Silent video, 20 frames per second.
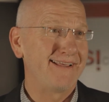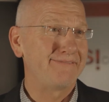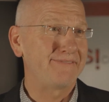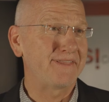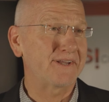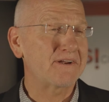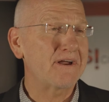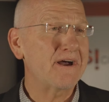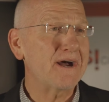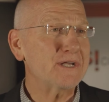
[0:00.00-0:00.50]

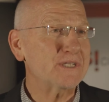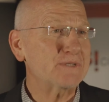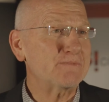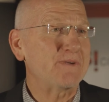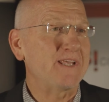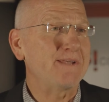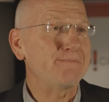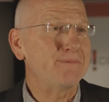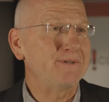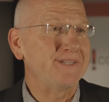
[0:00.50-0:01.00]
that cause
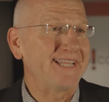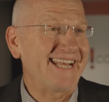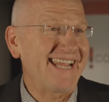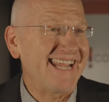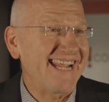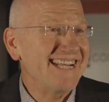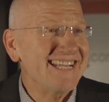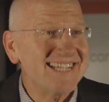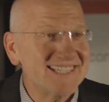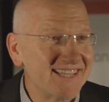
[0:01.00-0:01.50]
people at
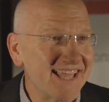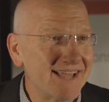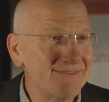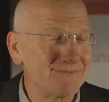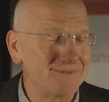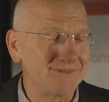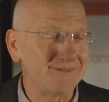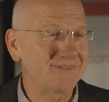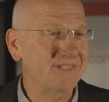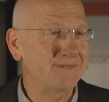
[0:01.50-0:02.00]
any
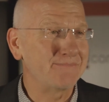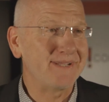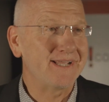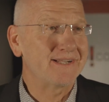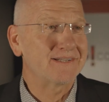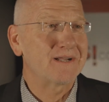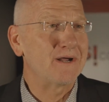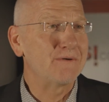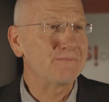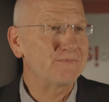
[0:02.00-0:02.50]
level to be
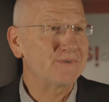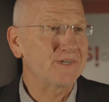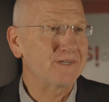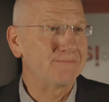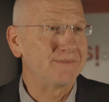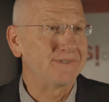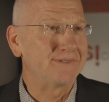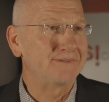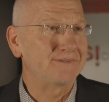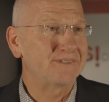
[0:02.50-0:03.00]

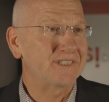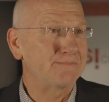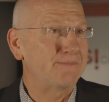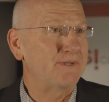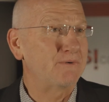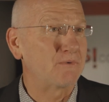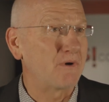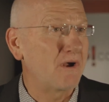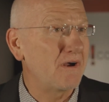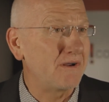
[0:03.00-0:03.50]
uncomfortable, to
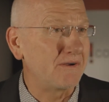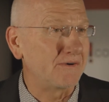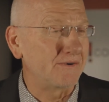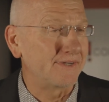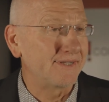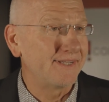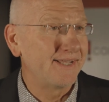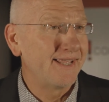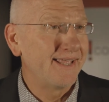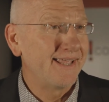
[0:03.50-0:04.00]
be wrong,